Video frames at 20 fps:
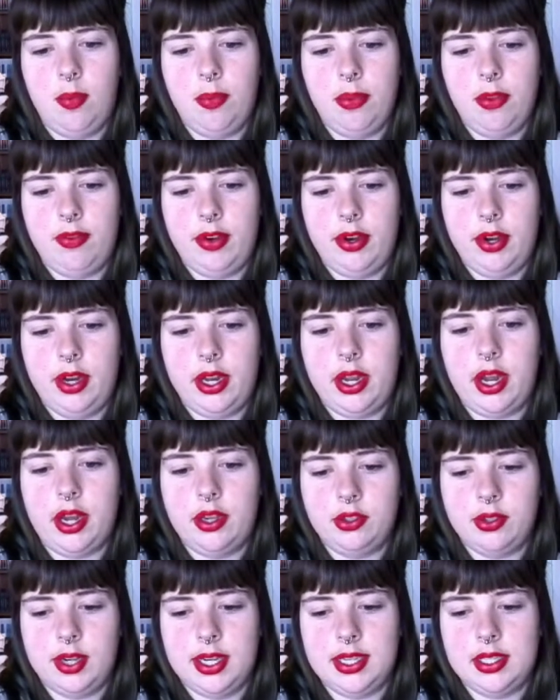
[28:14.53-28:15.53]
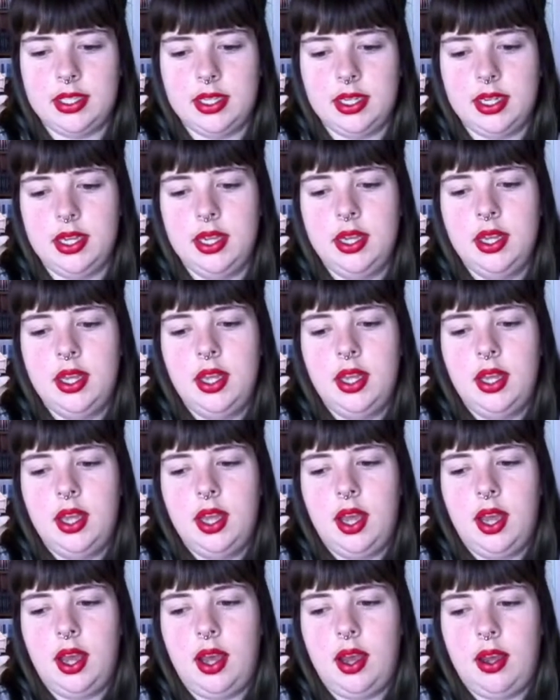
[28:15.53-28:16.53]
They're very contrasty.
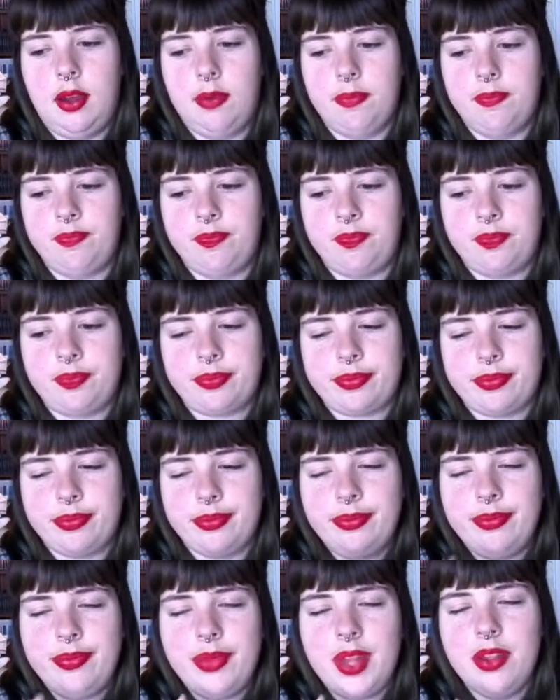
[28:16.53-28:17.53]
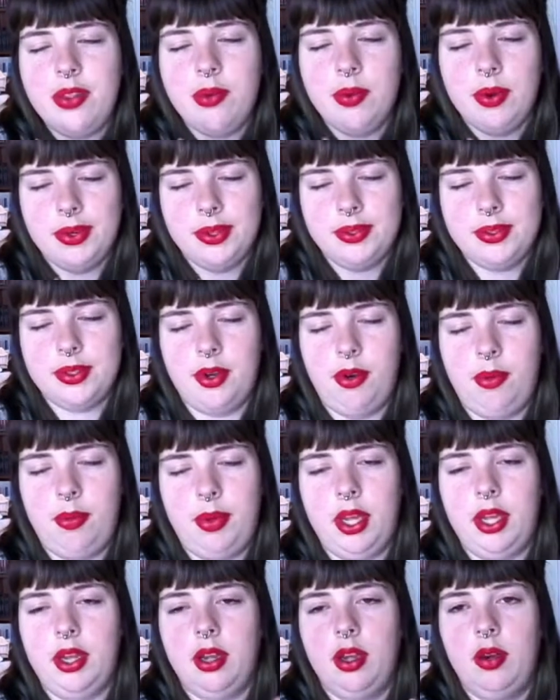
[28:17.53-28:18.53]
The
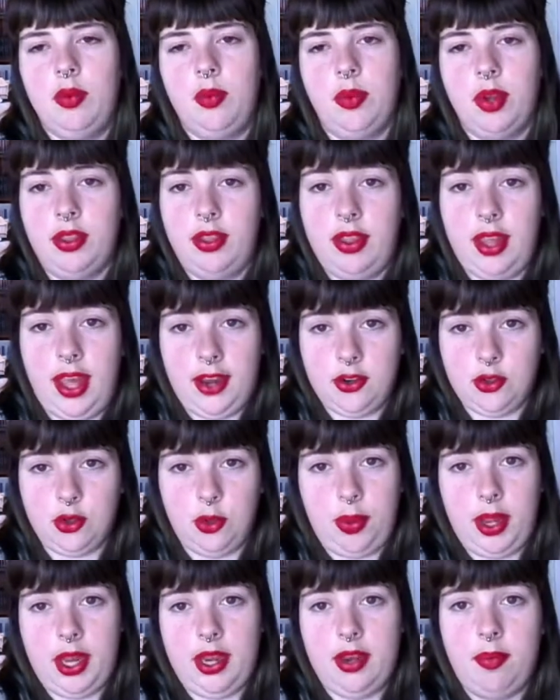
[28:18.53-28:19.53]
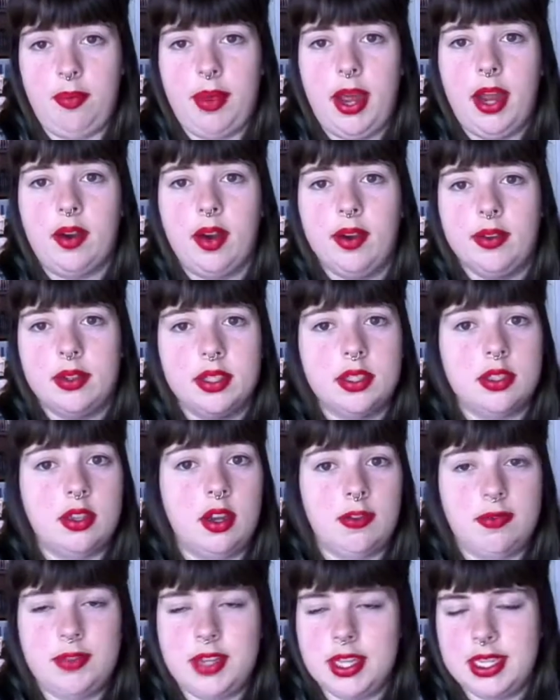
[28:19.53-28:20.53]
rotoscoping with the actual painted backgrounds and
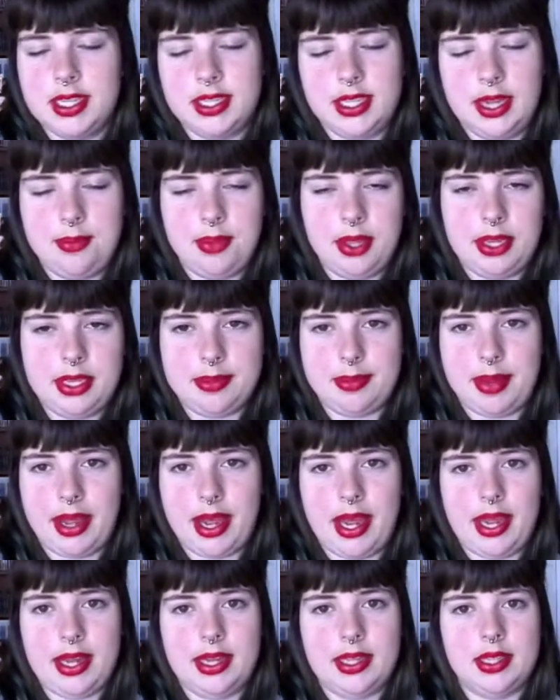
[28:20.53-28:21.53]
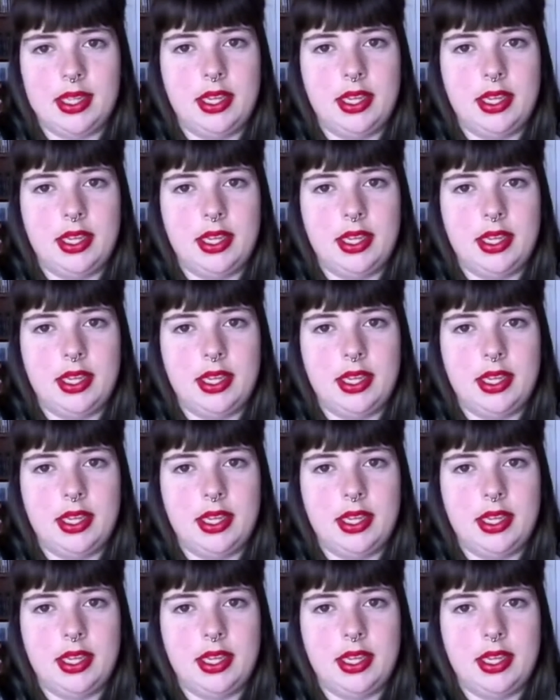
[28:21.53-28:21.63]
stuff did the same thing to my eyes,